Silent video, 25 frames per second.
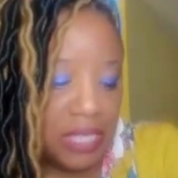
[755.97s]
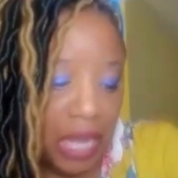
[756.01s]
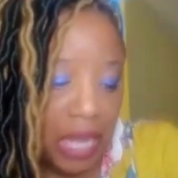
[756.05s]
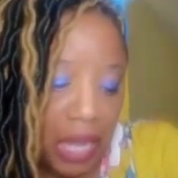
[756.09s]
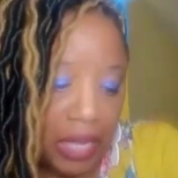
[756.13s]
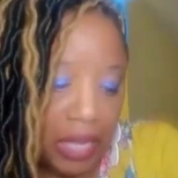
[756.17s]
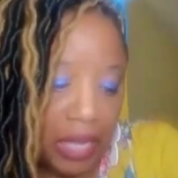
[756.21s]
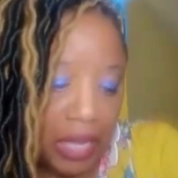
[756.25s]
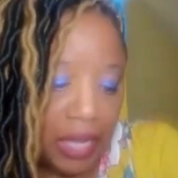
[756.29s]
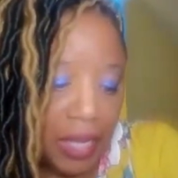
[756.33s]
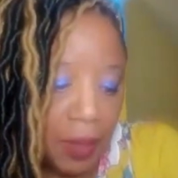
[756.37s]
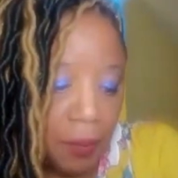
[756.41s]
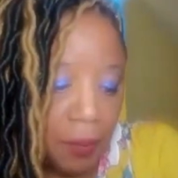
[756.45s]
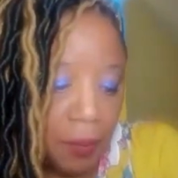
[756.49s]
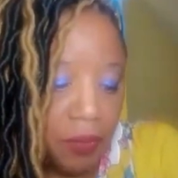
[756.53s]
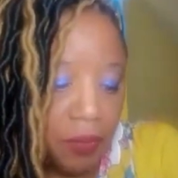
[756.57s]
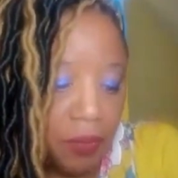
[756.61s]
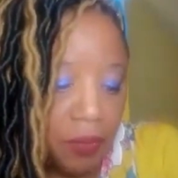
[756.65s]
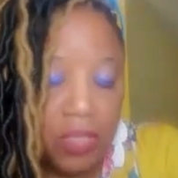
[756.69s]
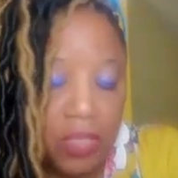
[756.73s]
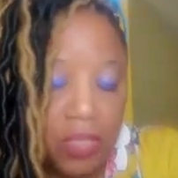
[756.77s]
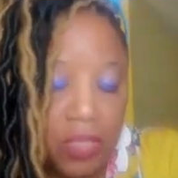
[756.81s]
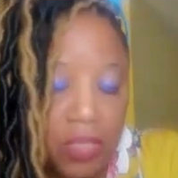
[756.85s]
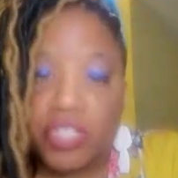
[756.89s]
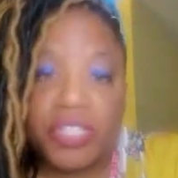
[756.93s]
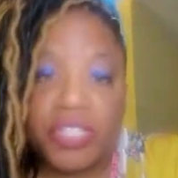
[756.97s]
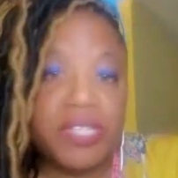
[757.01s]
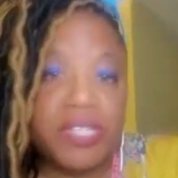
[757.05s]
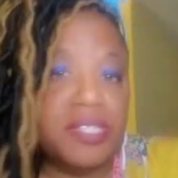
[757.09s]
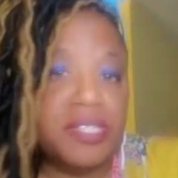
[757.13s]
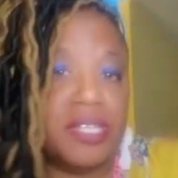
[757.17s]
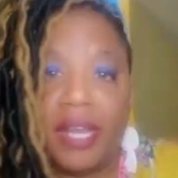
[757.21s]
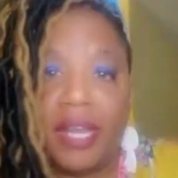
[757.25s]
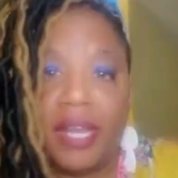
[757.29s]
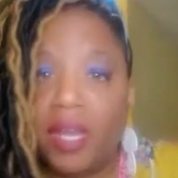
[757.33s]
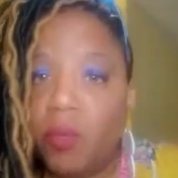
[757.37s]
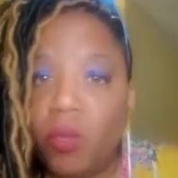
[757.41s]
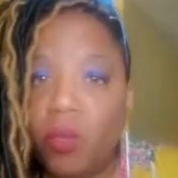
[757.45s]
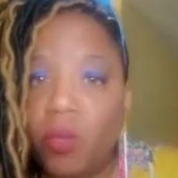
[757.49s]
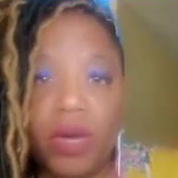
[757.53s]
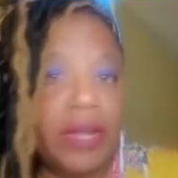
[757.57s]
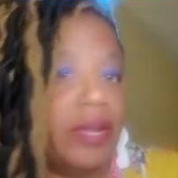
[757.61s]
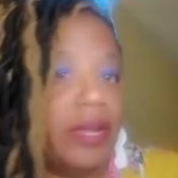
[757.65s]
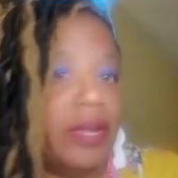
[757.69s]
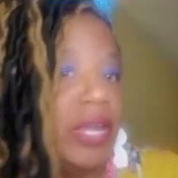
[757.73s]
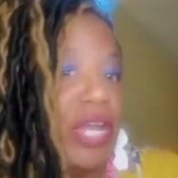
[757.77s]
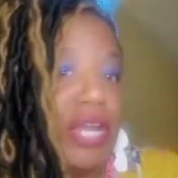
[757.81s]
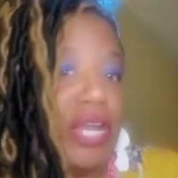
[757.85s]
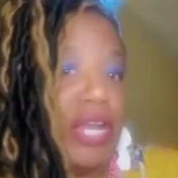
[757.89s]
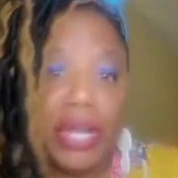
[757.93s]
time, she said it
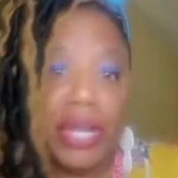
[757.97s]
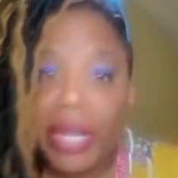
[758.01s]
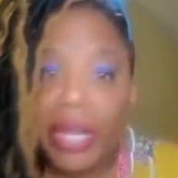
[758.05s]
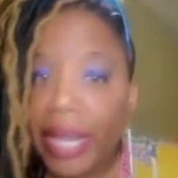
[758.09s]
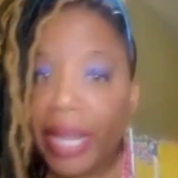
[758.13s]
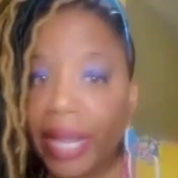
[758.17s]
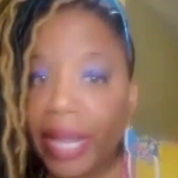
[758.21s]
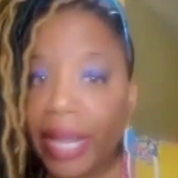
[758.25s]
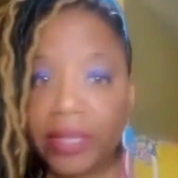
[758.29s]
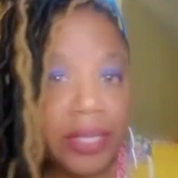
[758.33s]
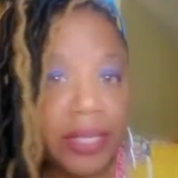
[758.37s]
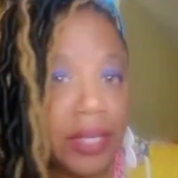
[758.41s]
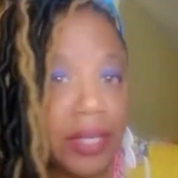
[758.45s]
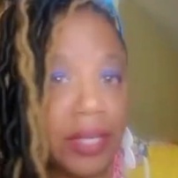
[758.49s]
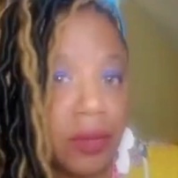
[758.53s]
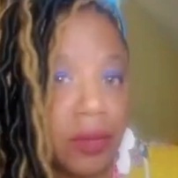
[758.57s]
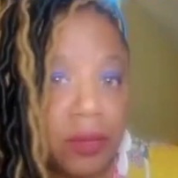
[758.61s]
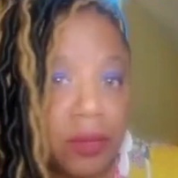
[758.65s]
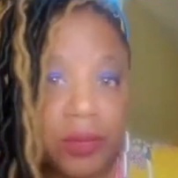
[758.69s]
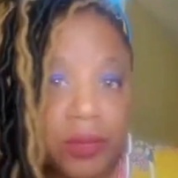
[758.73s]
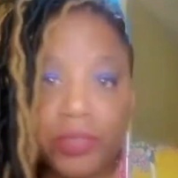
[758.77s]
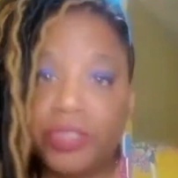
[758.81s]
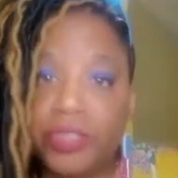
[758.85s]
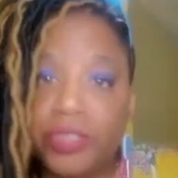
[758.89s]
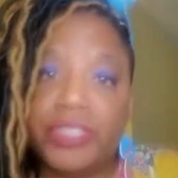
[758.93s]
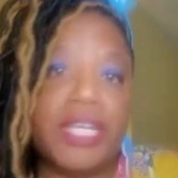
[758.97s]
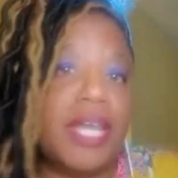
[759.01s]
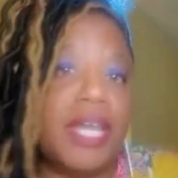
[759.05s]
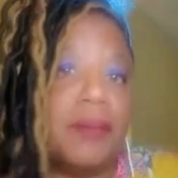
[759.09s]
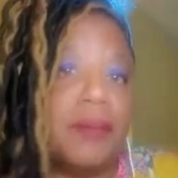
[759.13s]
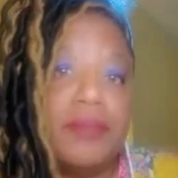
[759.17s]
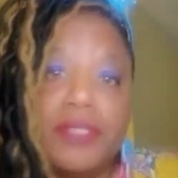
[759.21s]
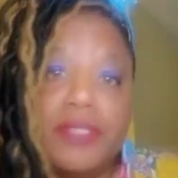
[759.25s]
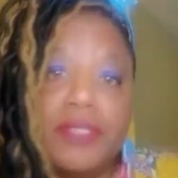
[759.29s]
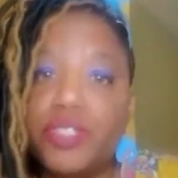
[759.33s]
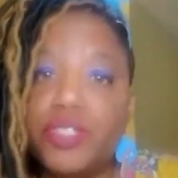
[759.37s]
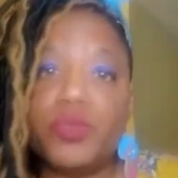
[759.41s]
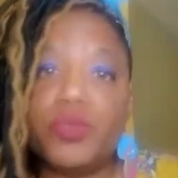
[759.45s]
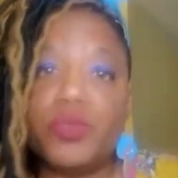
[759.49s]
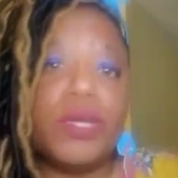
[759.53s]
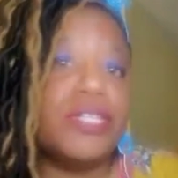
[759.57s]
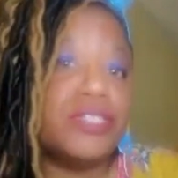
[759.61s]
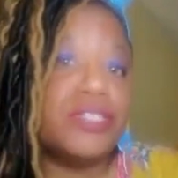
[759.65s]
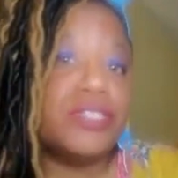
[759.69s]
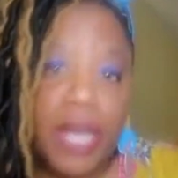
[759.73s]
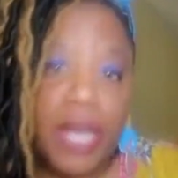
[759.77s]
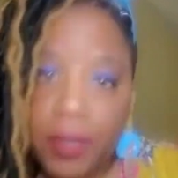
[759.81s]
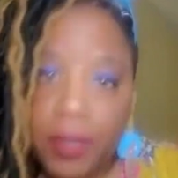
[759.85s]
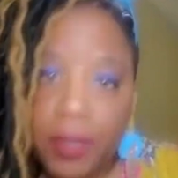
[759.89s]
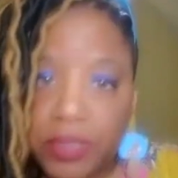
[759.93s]
wasn't nothing out there. Same
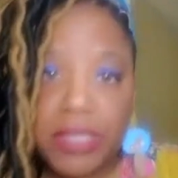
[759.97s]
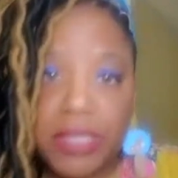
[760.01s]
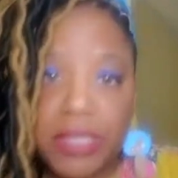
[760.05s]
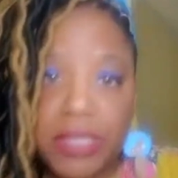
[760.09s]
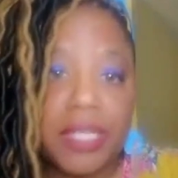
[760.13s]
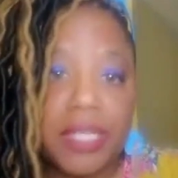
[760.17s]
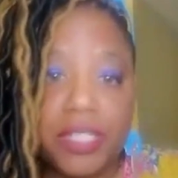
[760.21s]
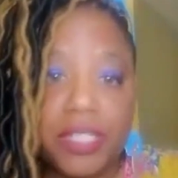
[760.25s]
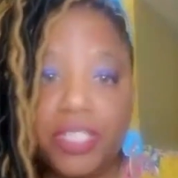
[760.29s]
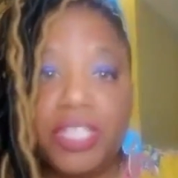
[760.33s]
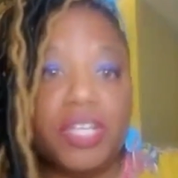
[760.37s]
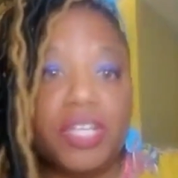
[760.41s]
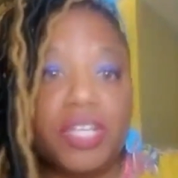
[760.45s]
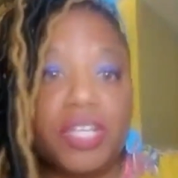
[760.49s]
situation I was in, and then